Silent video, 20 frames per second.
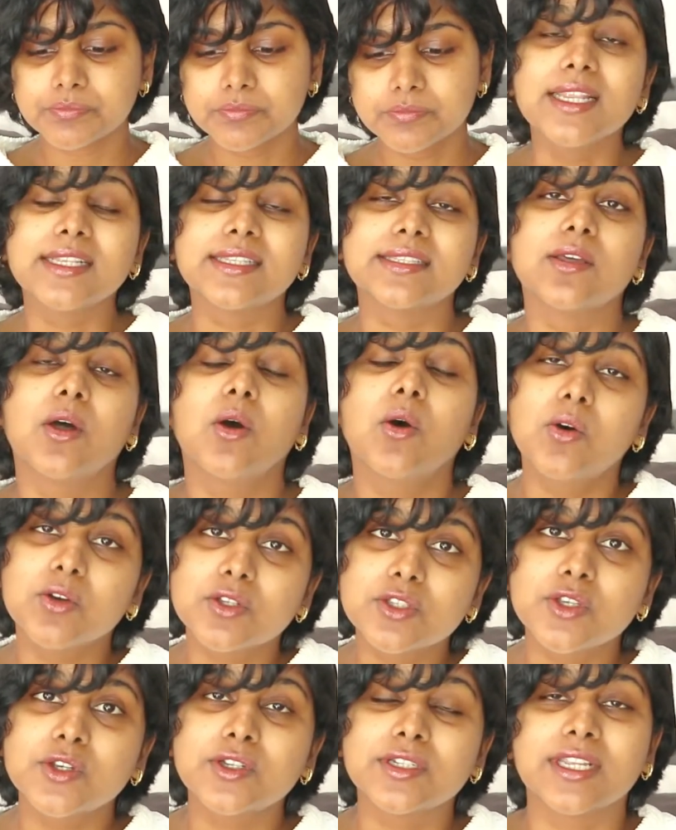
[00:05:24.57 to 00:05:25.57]
It
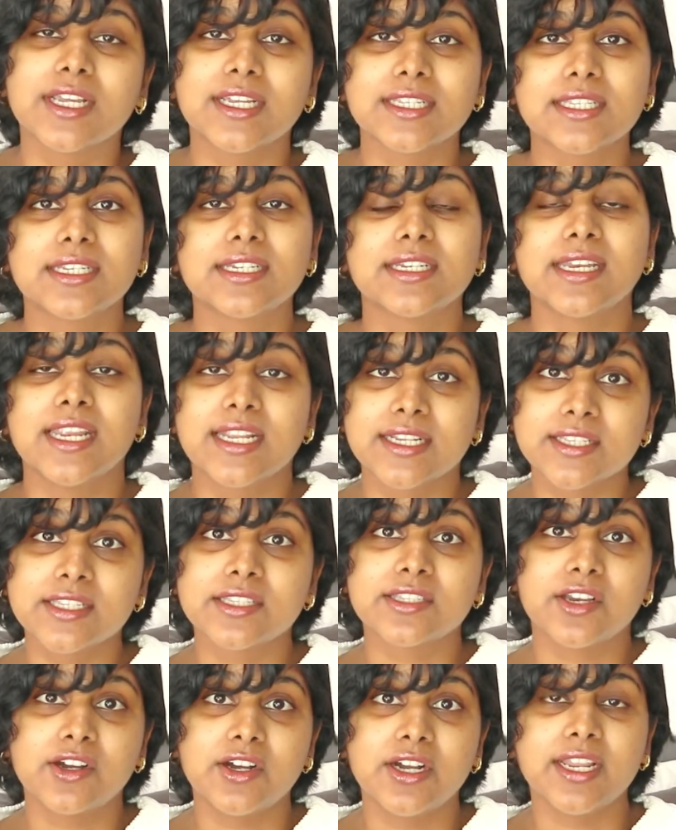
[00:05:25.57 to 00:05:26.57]
also doesn't
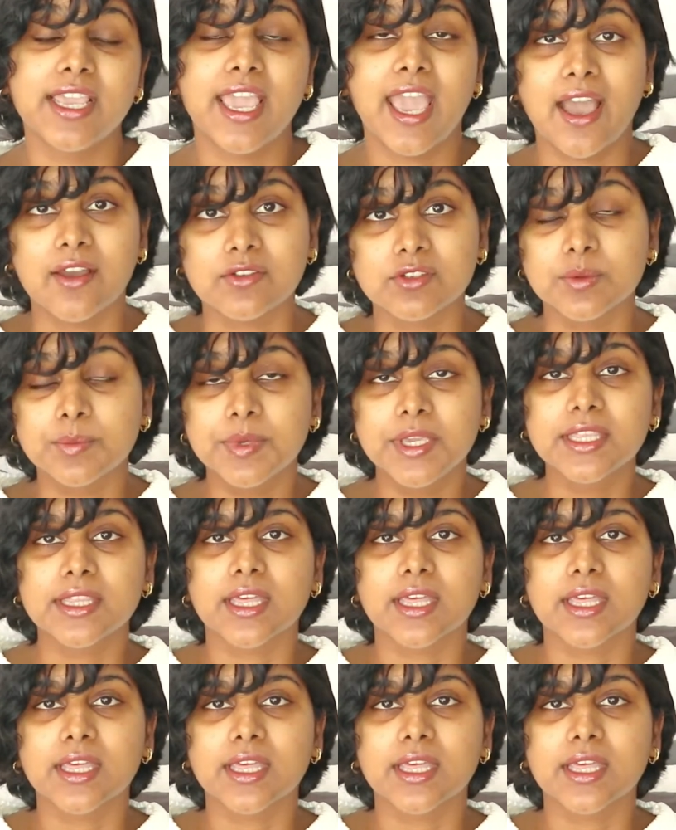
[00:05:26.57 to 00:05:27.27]
necessarily have to be